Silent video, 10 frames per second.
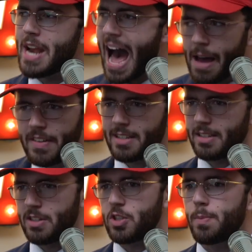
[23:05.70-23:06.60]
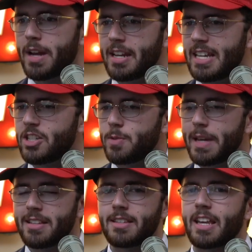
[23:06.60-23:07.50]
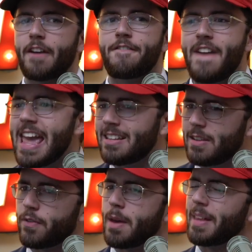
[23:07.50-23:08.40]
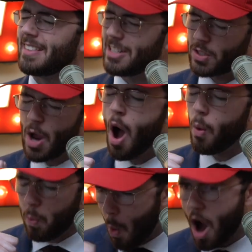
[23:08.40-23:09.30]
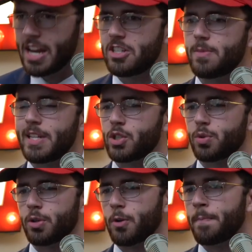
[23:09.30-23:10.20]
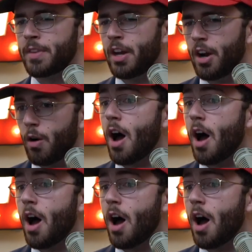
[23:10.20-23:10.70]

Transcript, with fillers: an obviously stupid idea just because it's like a fantasy for them. Like they just want it to be true. Or